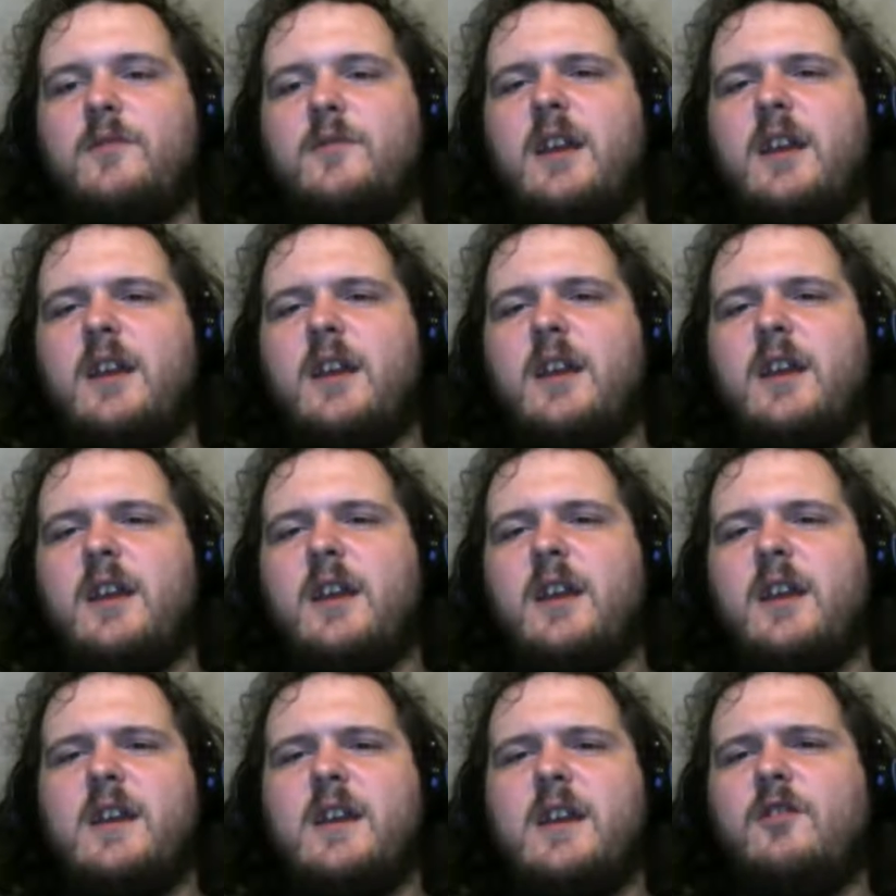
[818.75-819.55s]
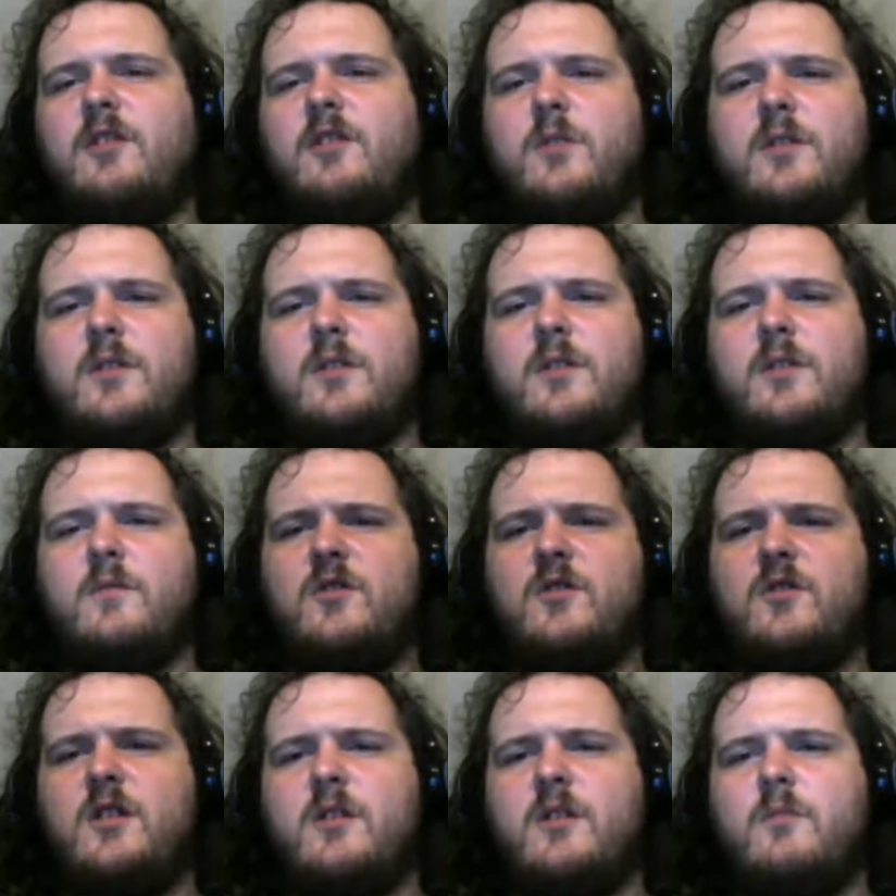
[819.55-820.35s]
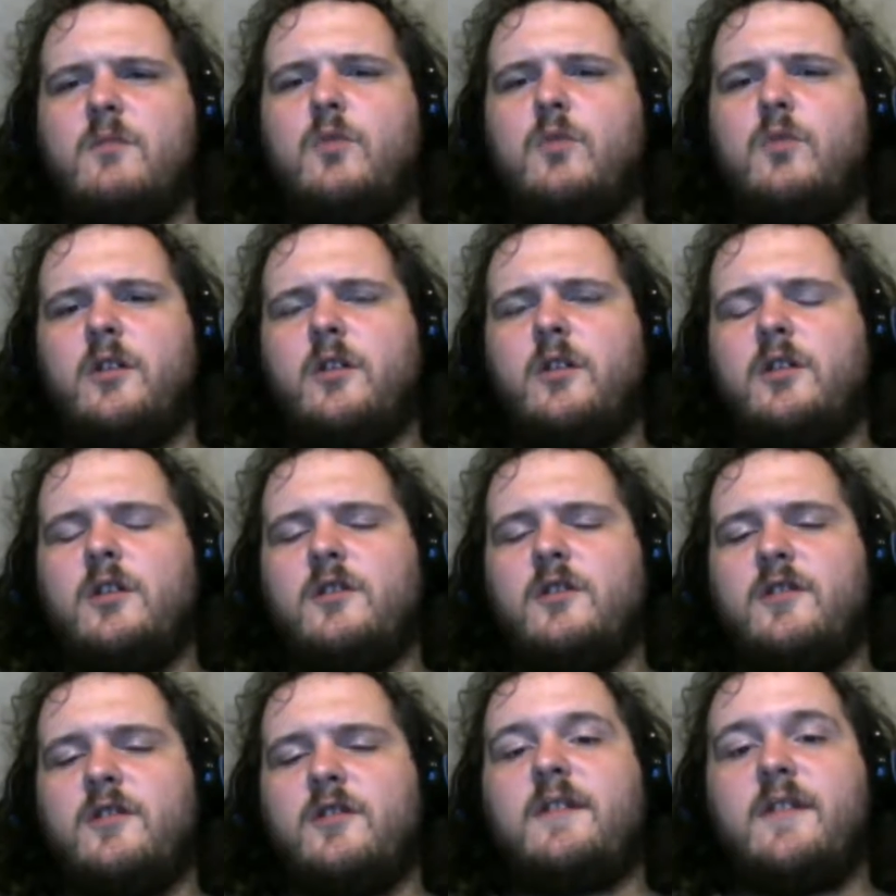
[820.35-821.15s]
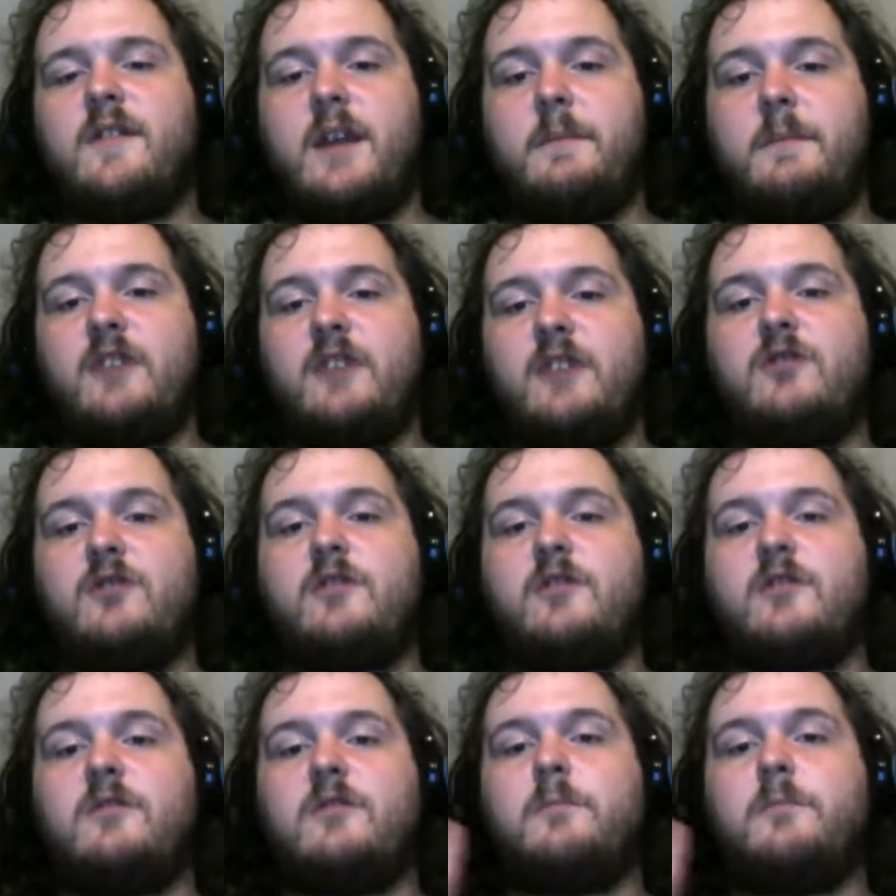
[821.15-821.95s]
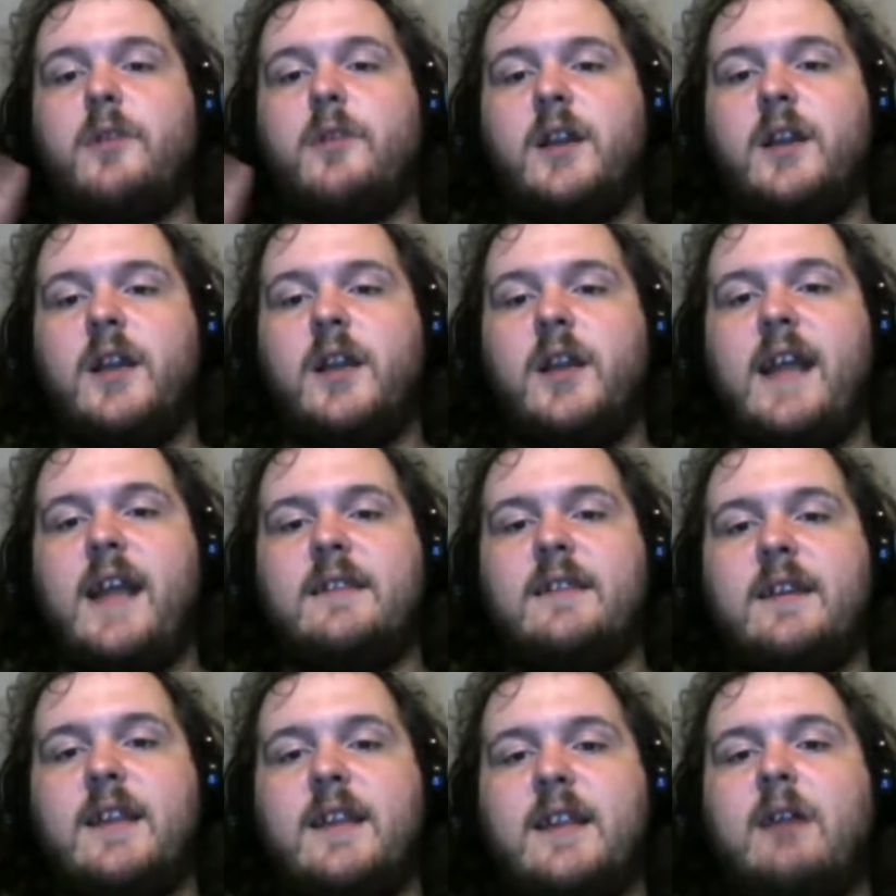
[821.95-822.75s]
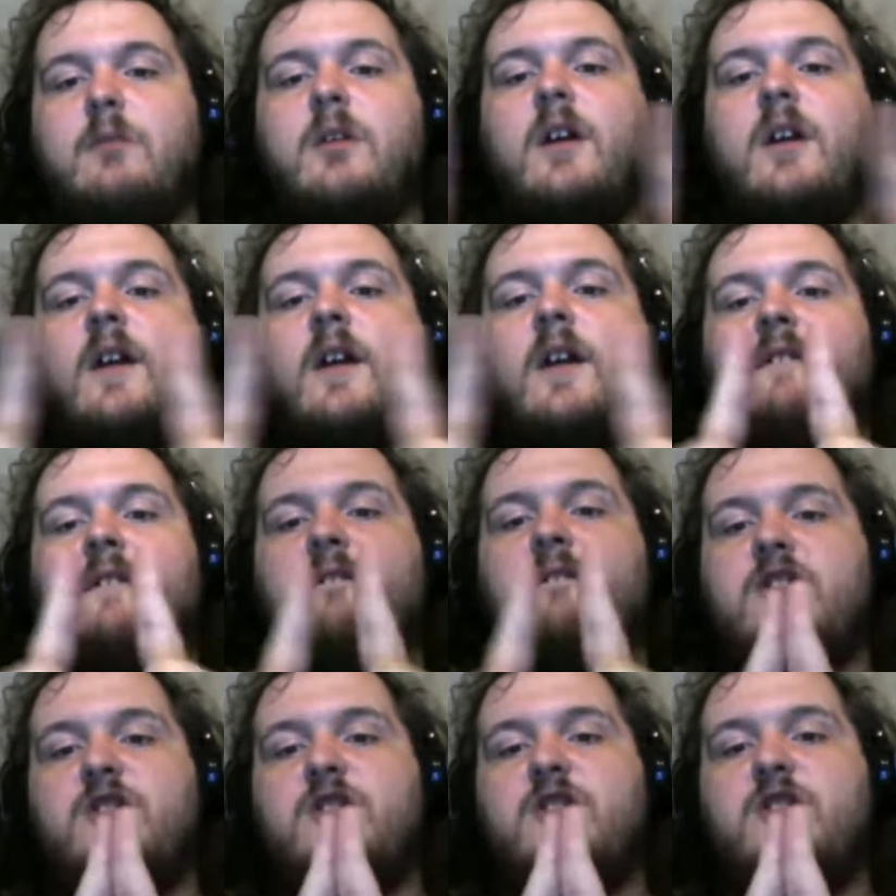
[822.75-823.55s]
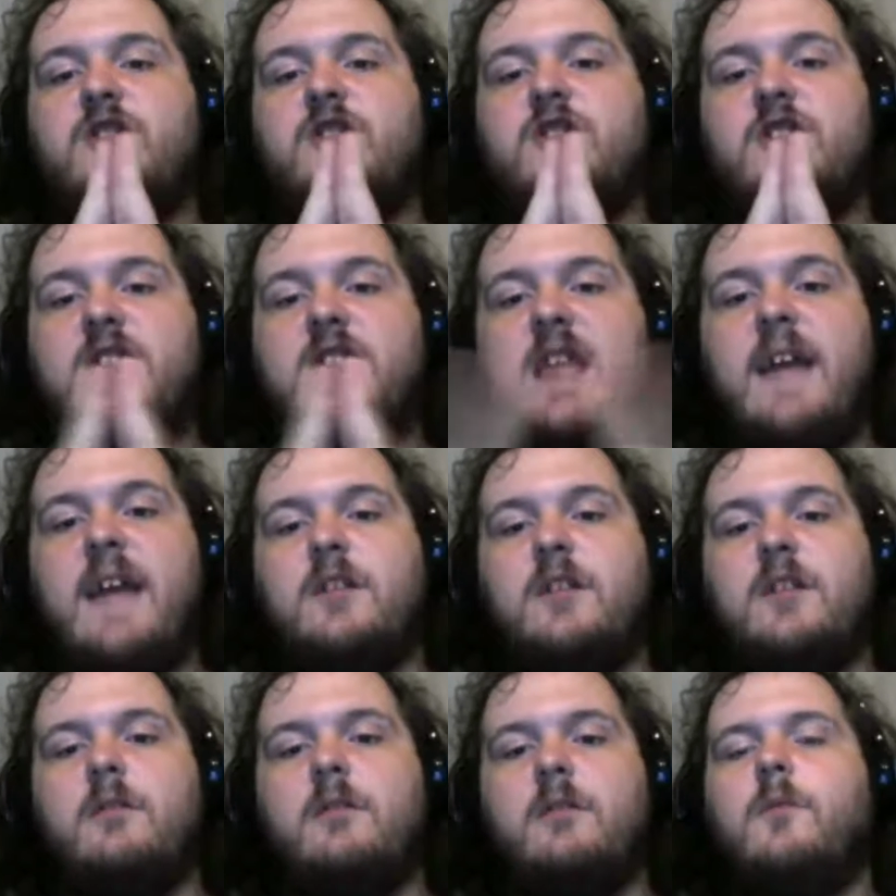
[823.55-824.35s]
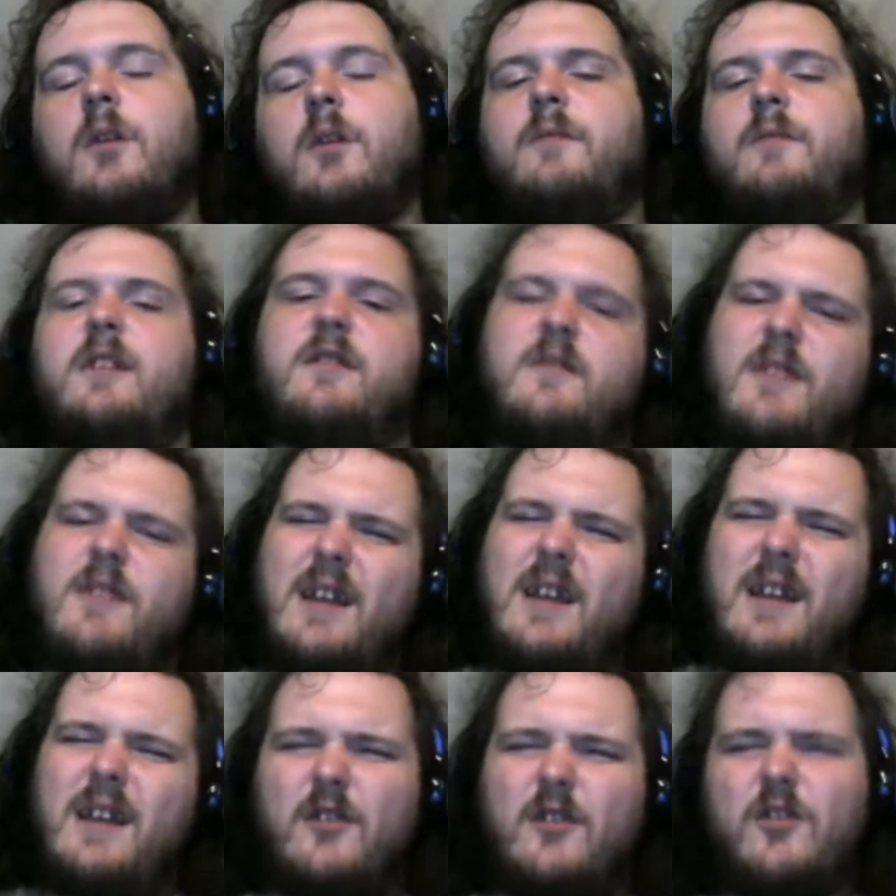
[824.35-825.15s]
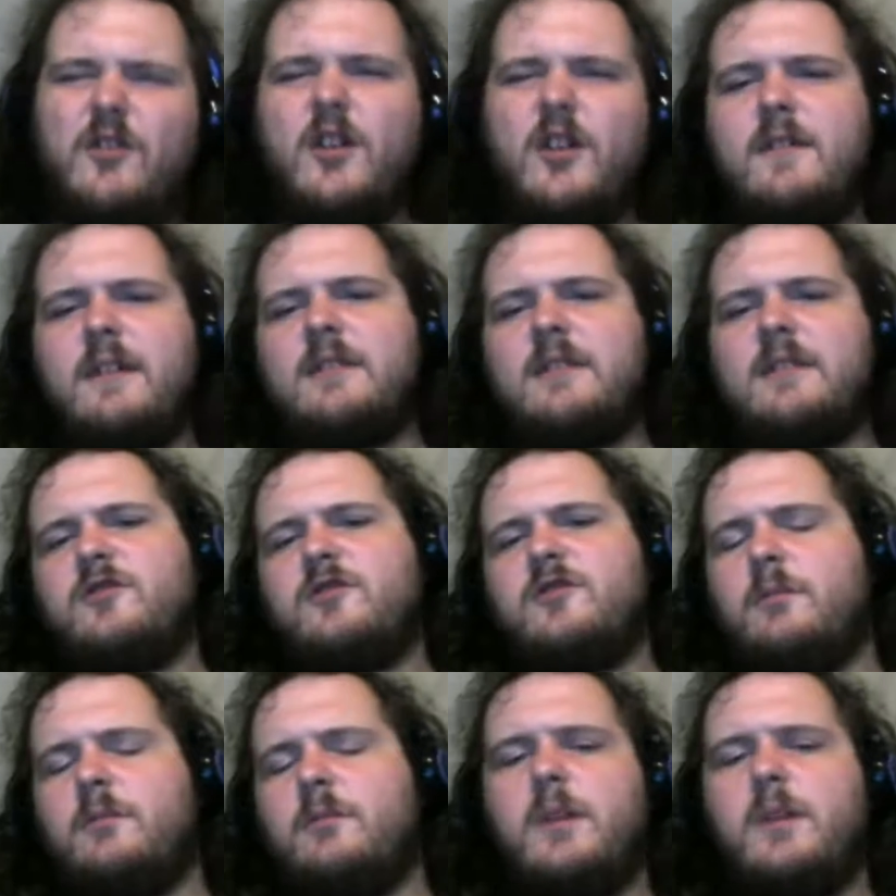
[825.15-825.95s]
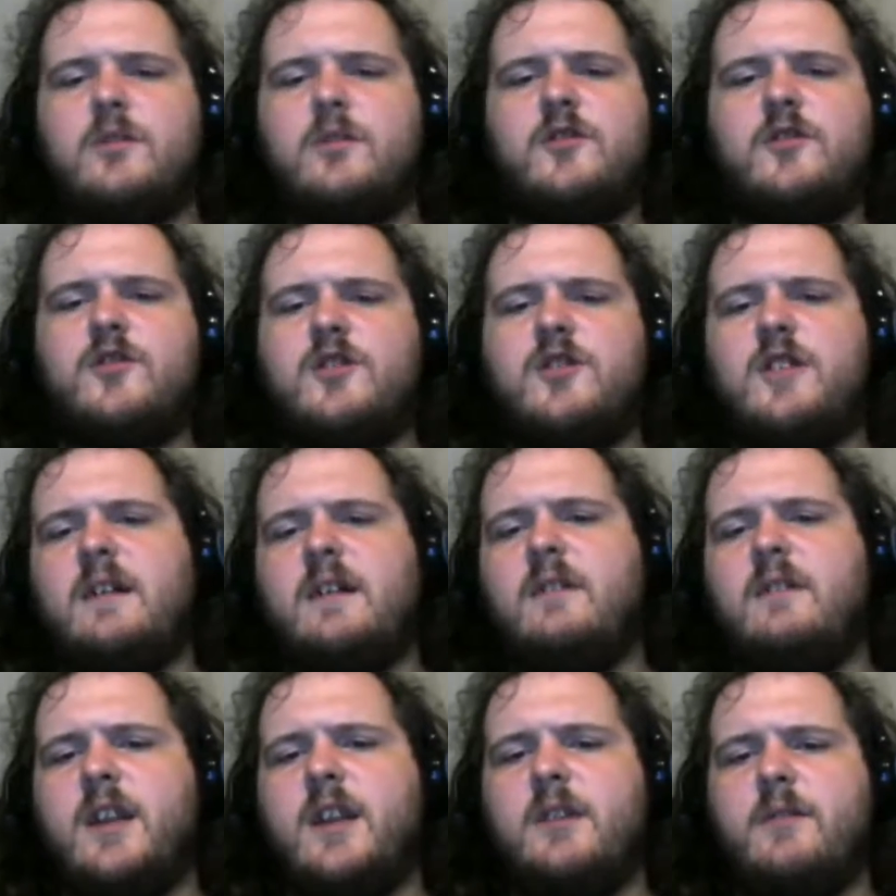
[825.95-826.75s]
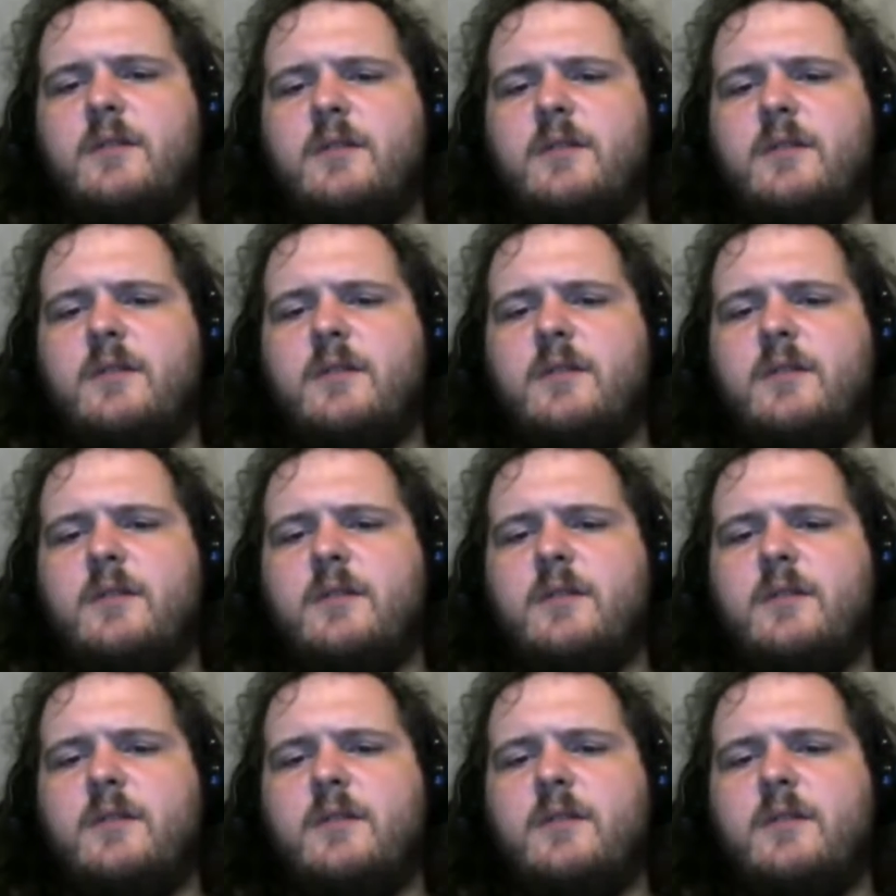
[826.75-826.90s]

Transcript: he gives it to a girl and it's like, okay, my story's completely ended now. They should never do another one. And then they'll turn around and still milk the shit out of it anyway.